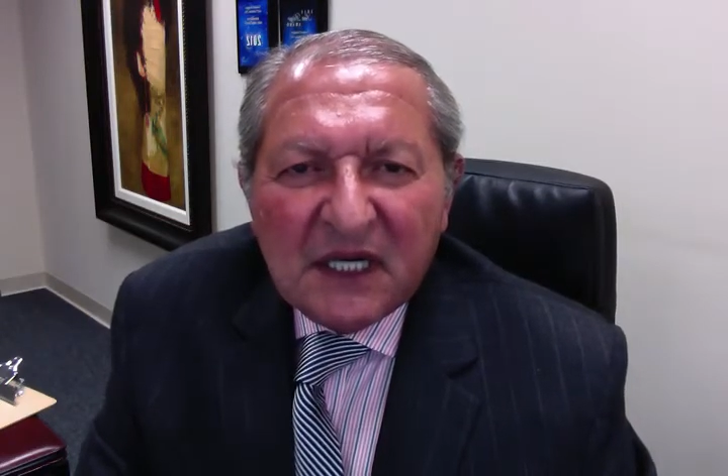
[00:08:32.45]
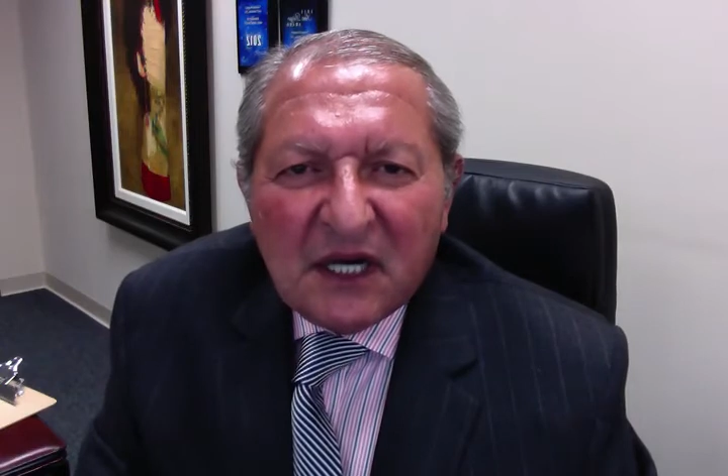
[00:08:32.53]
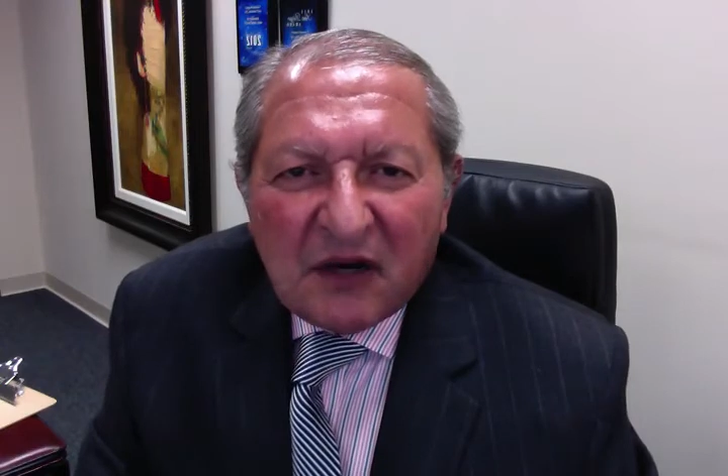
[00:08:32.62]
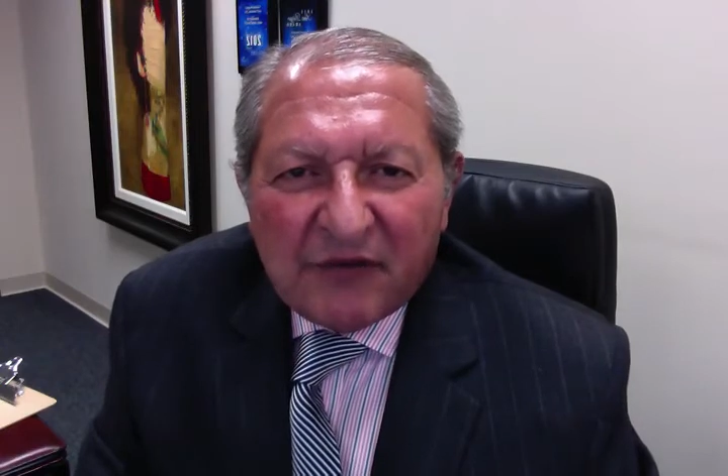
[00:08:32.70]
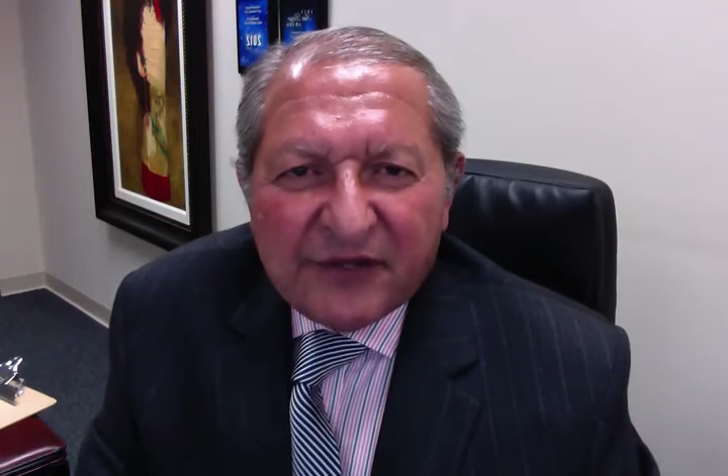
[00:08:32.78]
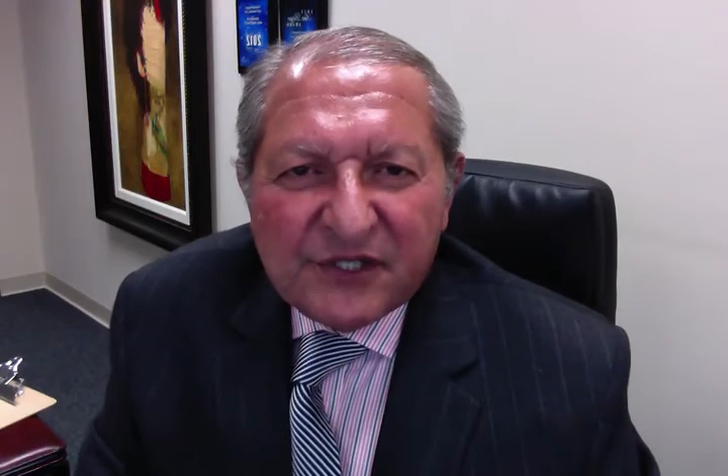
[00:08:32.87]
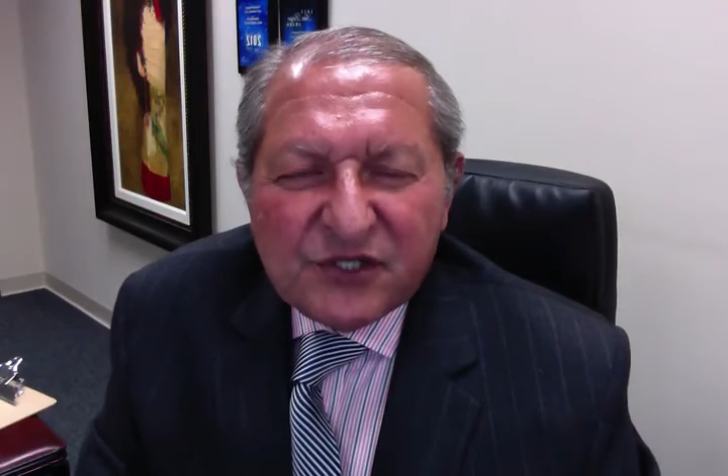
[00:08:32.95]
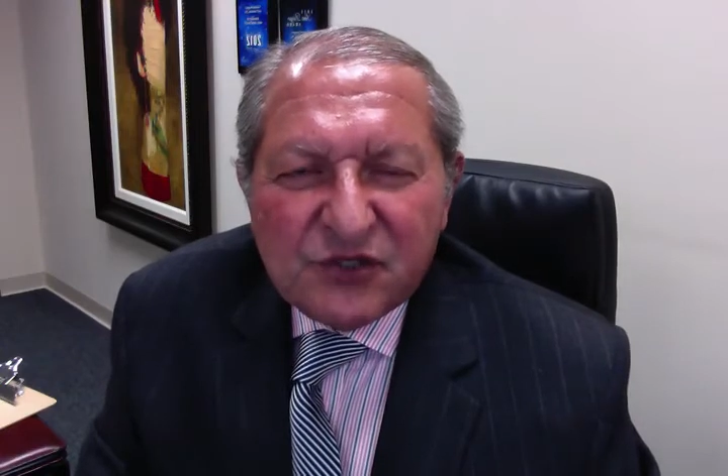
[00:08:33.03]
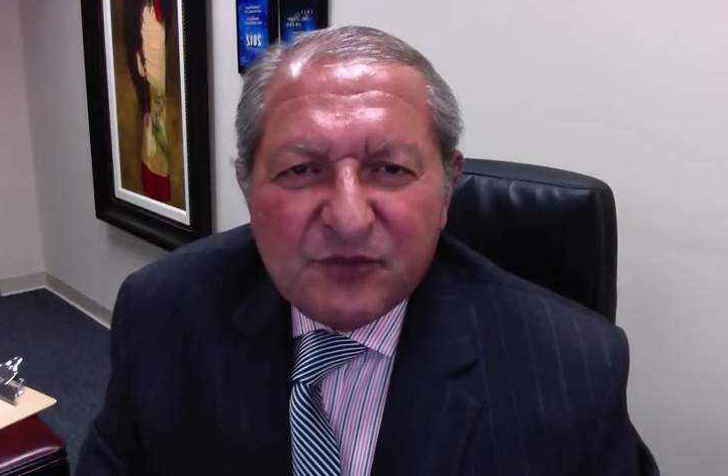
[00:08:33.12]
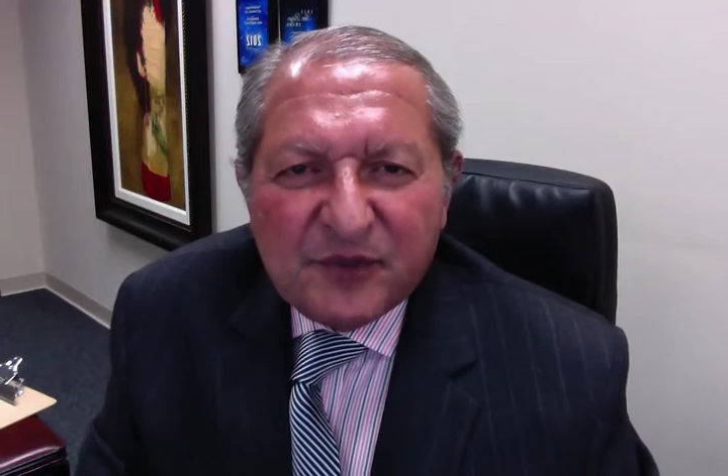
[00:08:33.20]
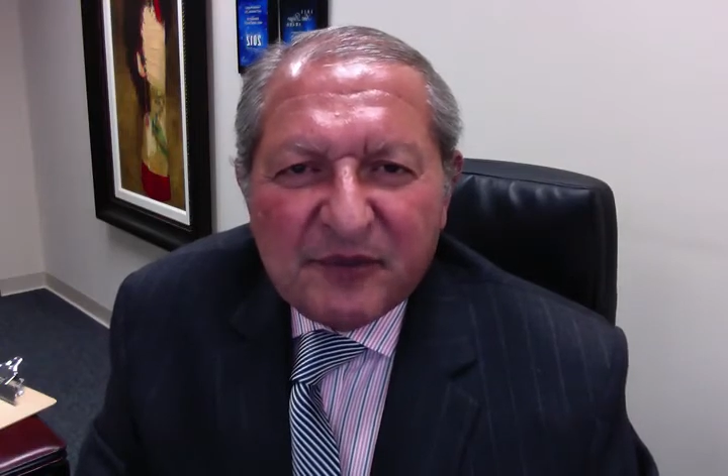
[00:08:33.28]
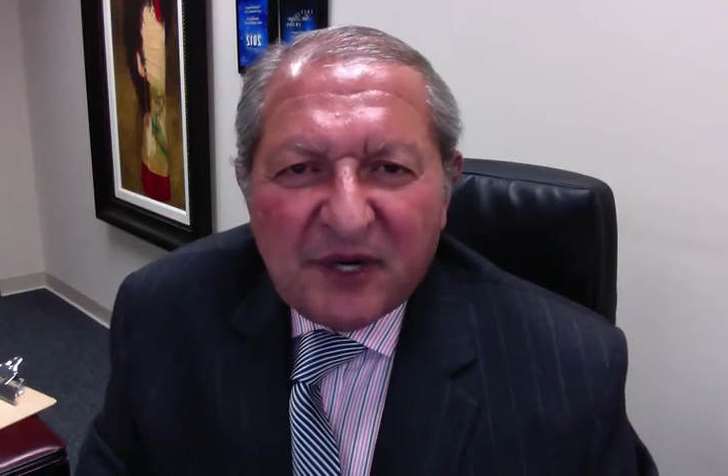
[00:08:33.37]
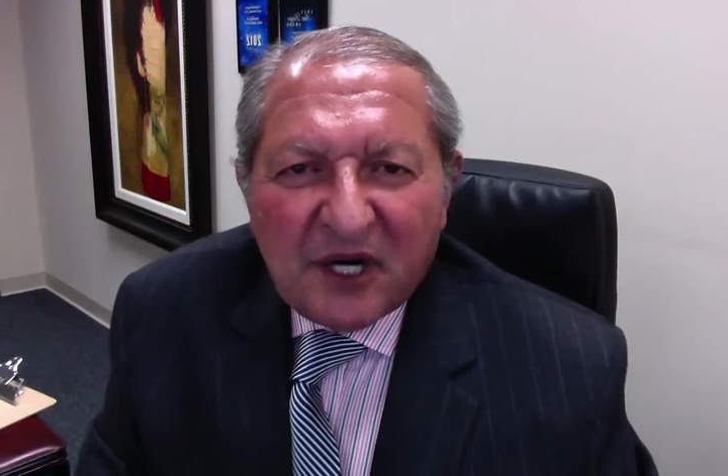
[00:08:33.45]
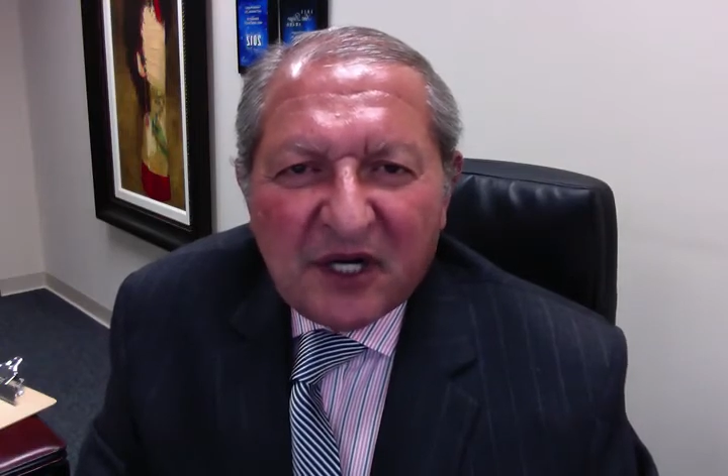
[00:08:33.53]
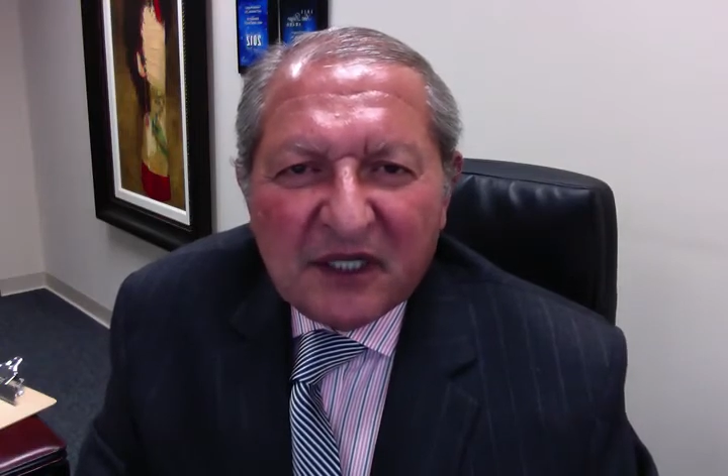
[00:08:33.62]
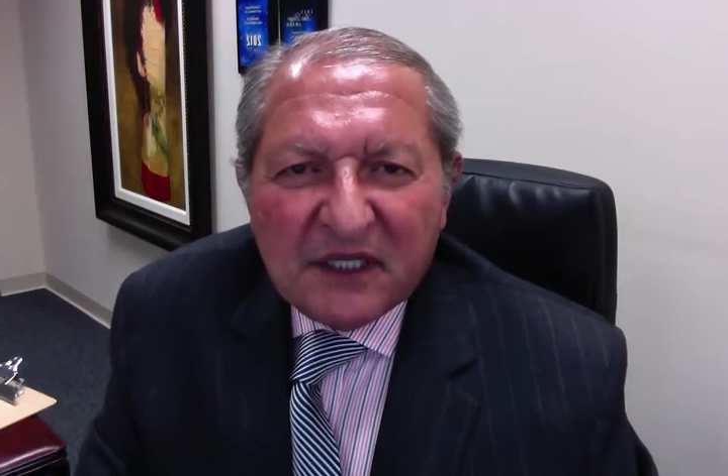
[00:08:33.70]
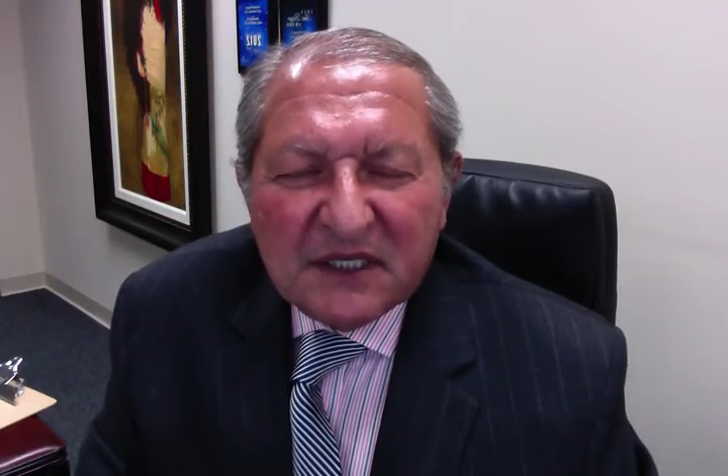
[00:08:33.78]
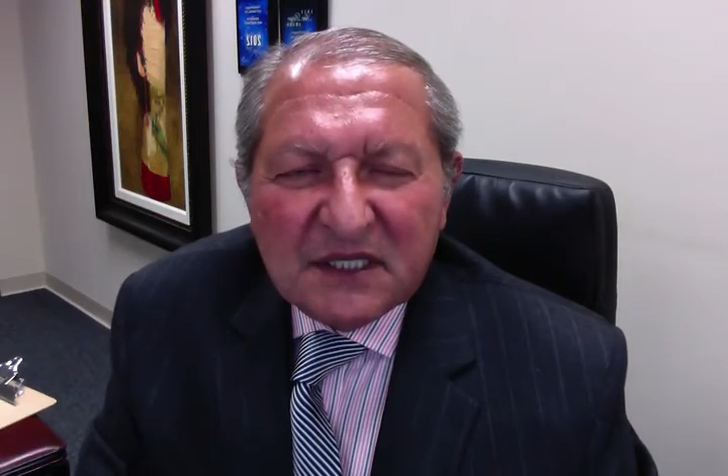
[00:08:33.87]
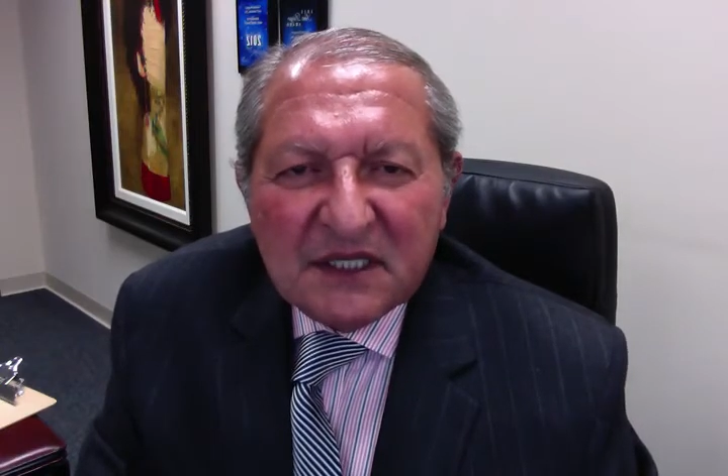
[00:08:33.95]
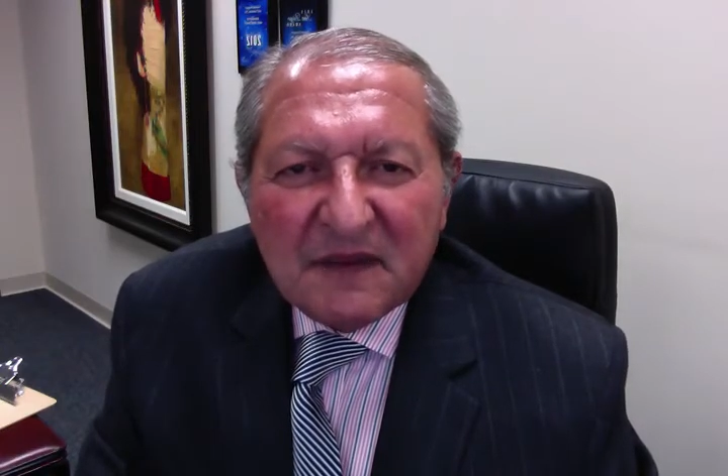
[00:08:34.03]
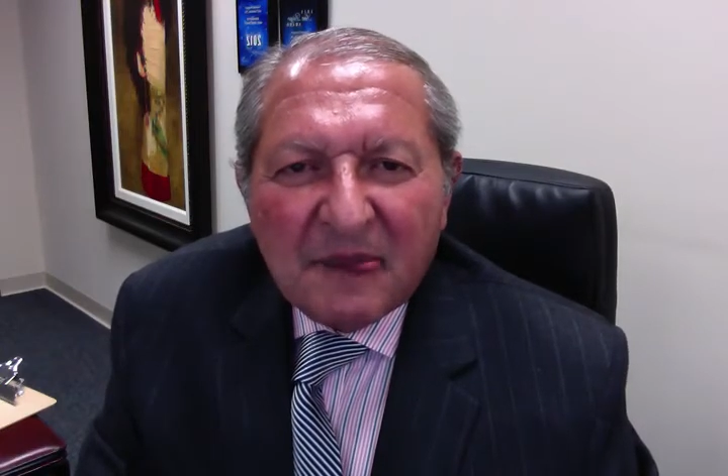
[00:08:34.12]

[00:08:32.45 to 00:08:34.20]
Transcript: of the supermarket